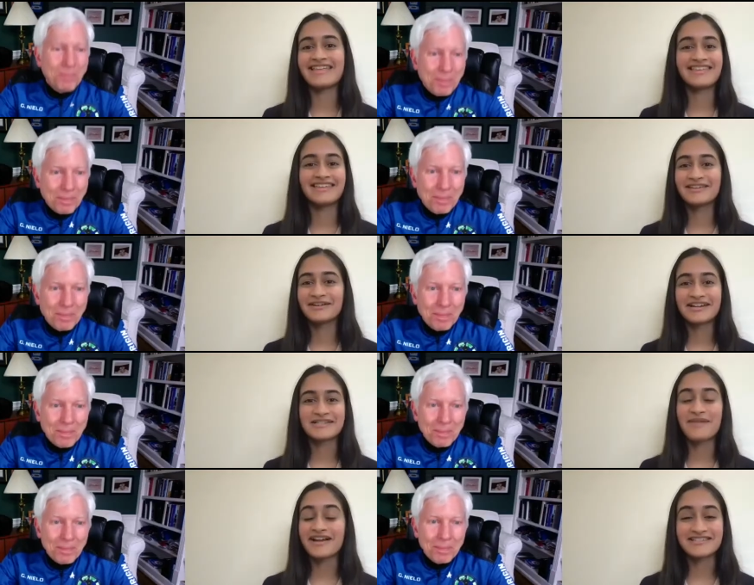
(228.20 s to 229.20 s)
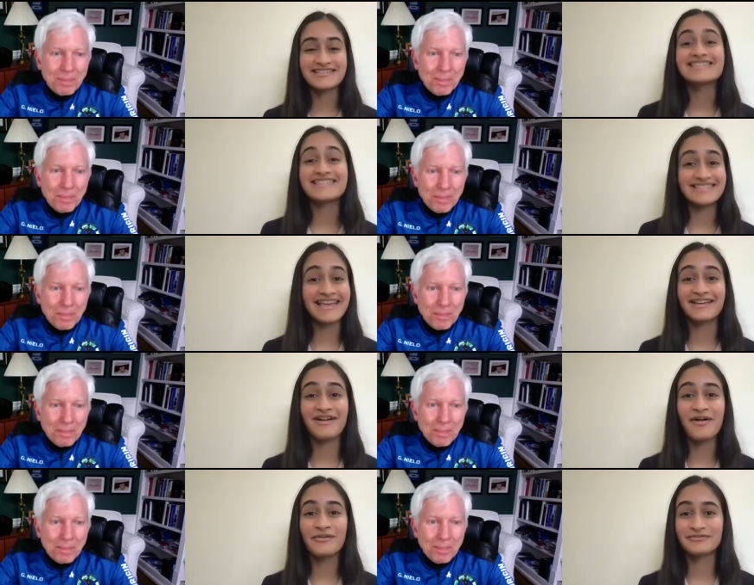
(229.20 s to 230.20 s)
Speaker 1: and I think your expressions say it
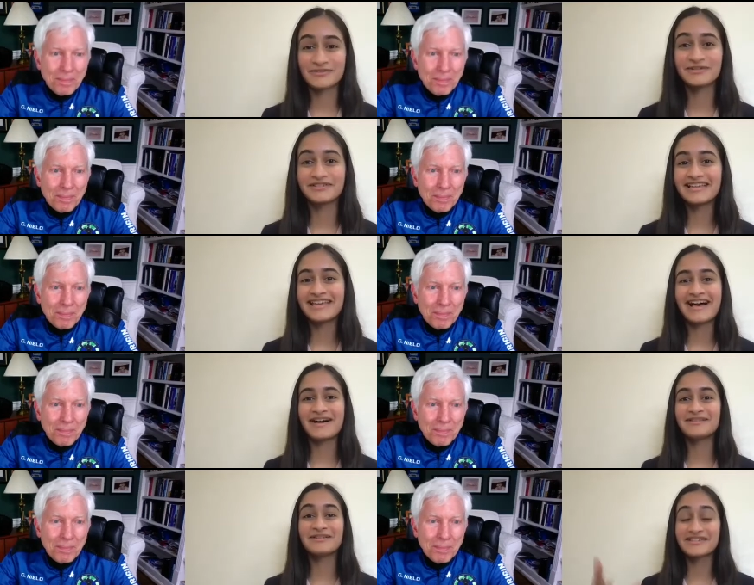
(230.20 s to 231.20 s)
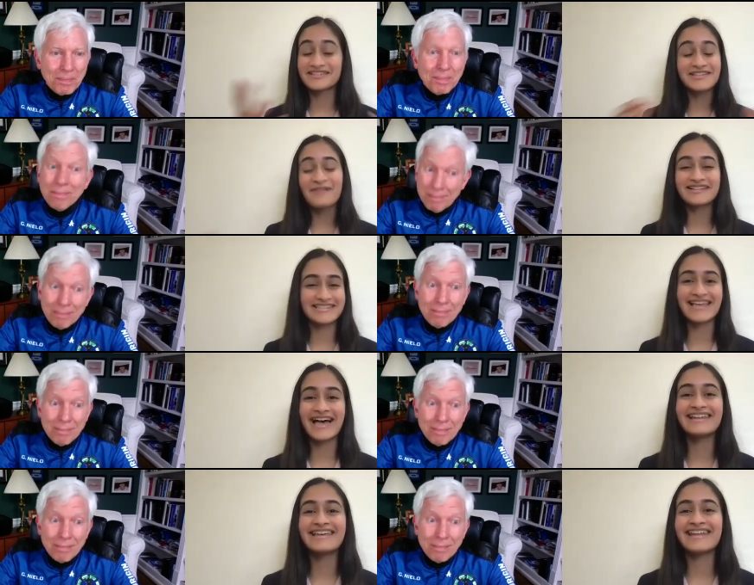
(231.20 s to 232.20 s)
all. Truly, um, you look so
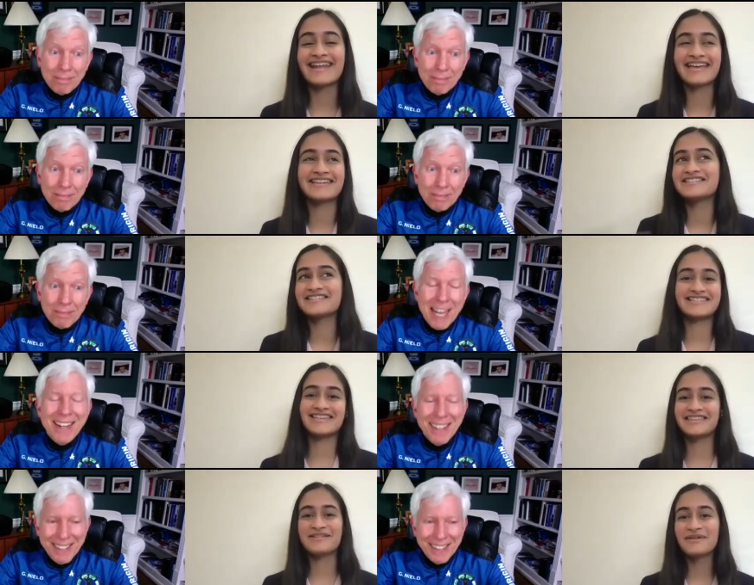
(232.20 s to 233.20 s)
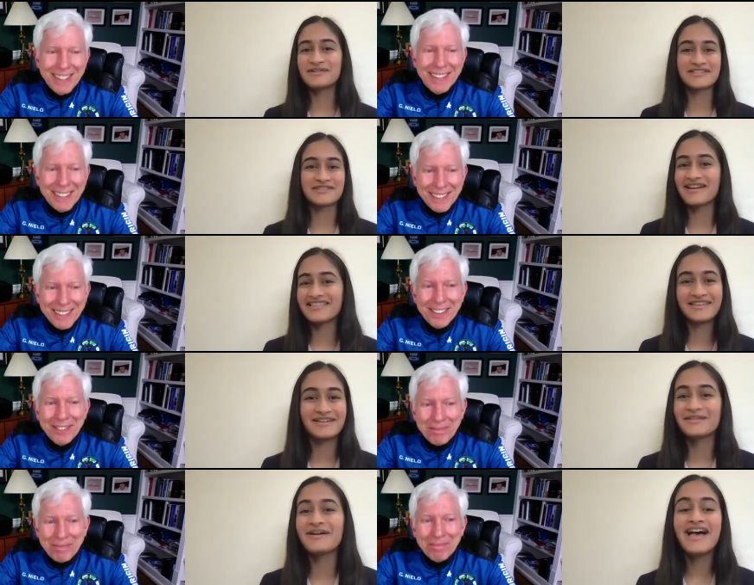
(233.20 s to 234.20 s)
excited, and I can just see the emotions running through
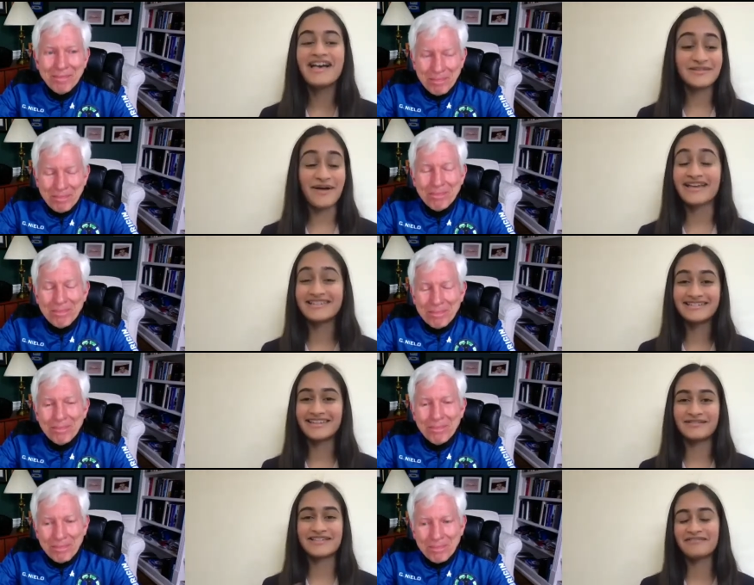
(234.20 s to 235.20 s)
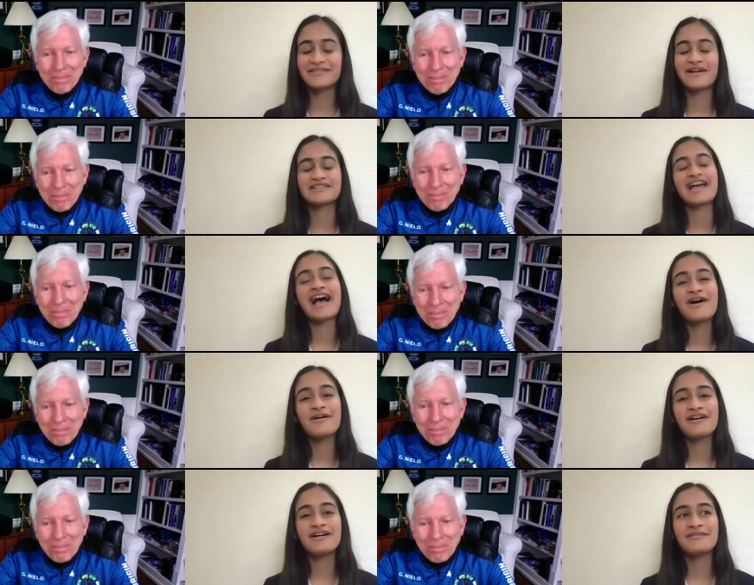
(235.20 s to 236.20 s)
you. So I can, you know, definitely imagine
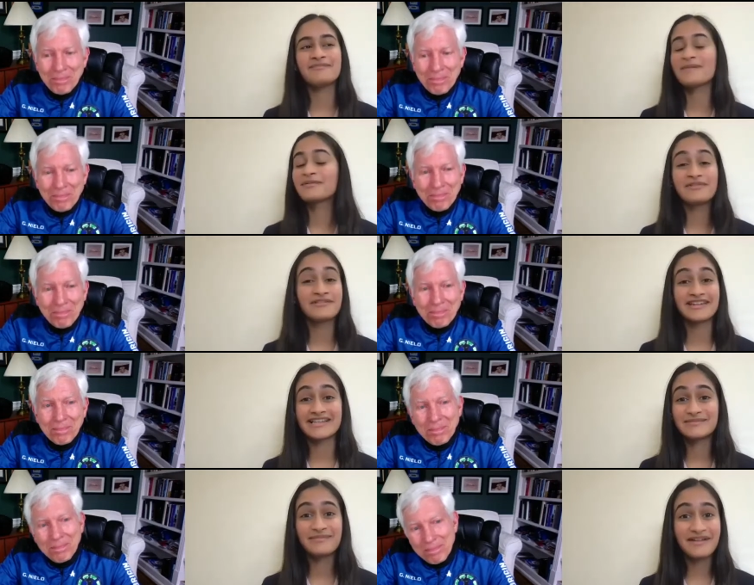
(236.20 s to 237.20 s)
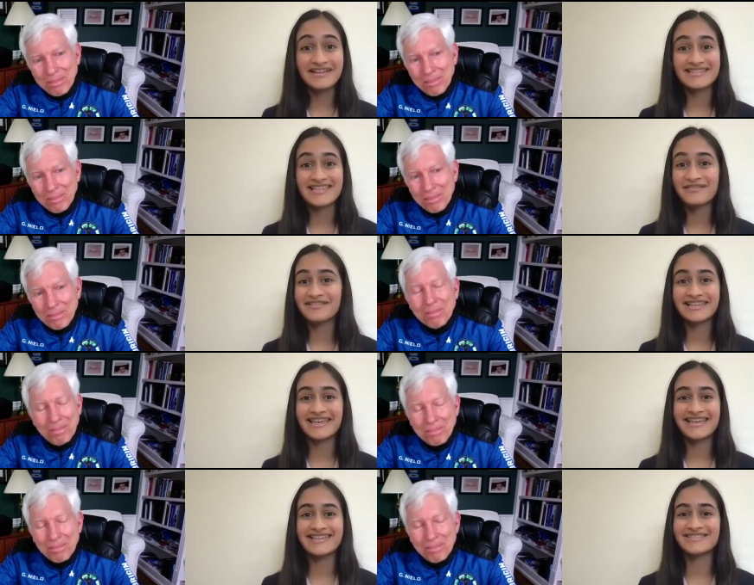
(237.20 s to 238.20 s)
how uh, memorable of an experience that really
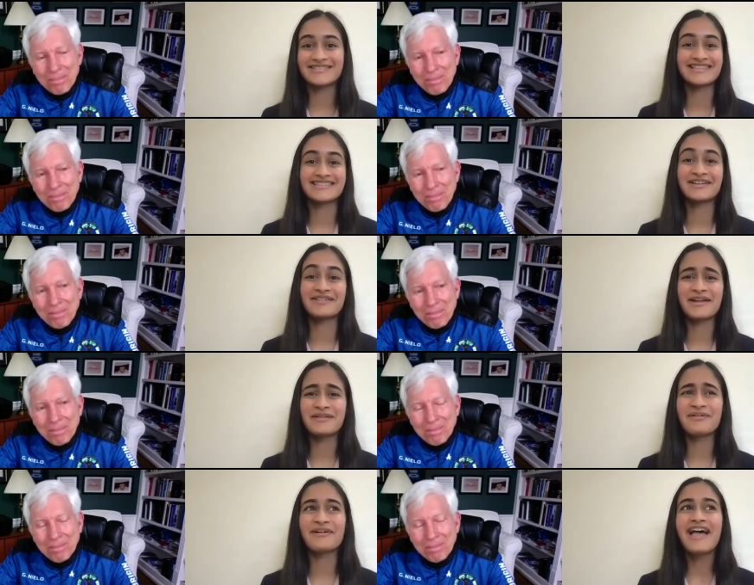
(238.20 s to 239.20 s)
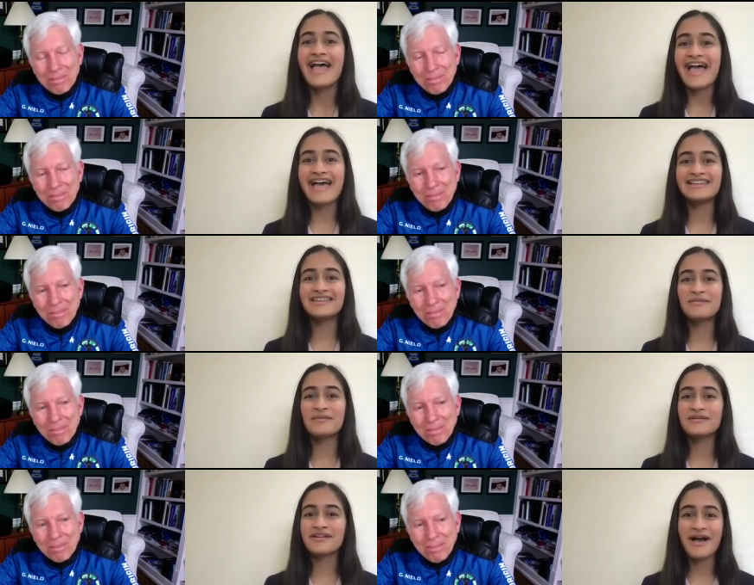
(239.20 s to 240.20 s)
is. So that's incredible. And you know,
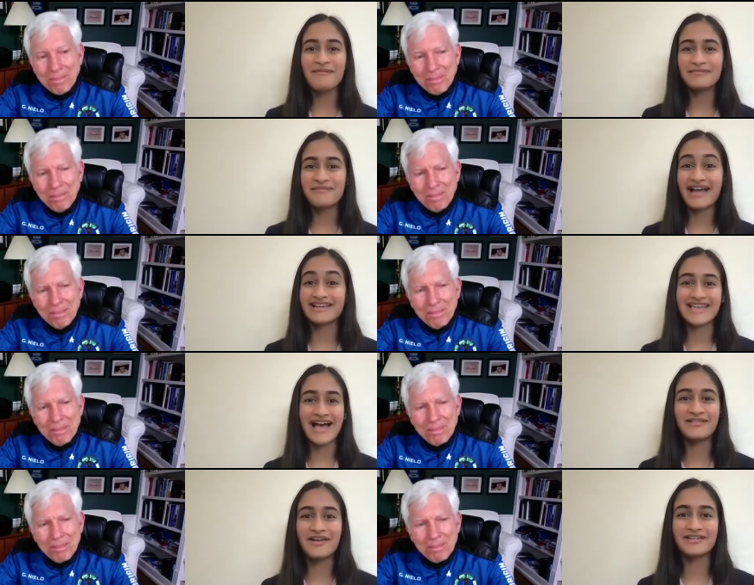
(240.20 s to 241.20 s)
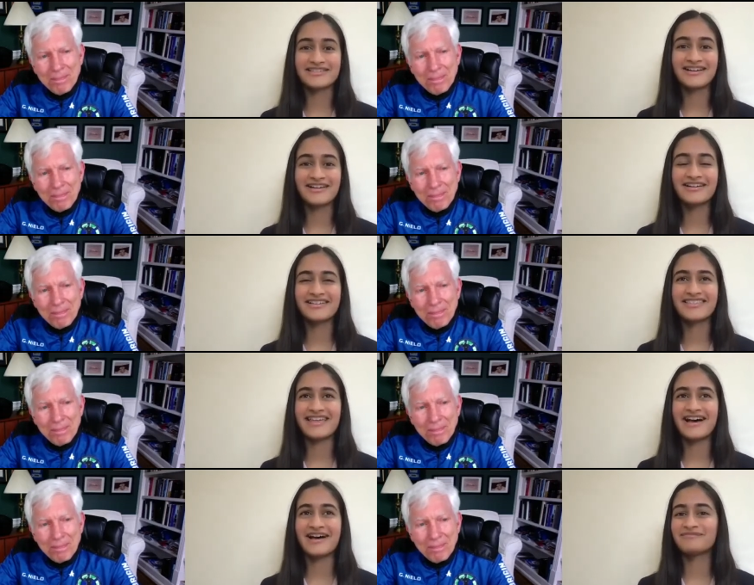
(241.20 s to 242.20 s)
when you're coming back down onto Earth,
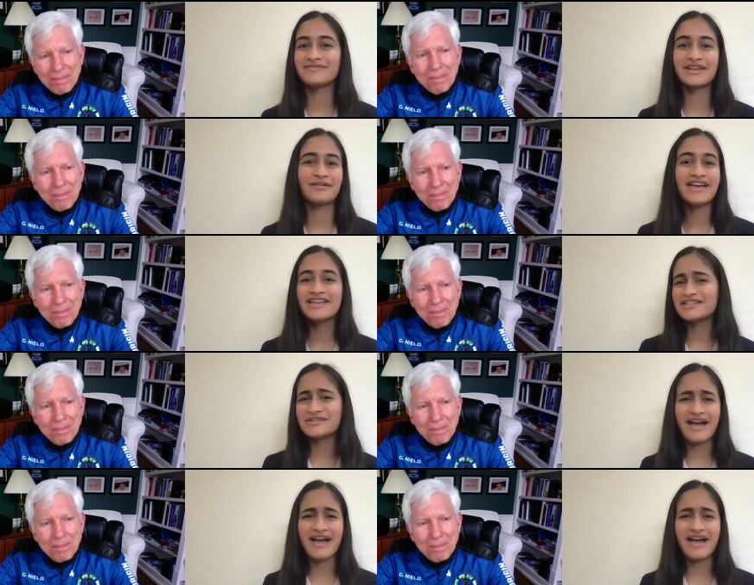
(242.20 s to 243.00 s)
uh, you know, did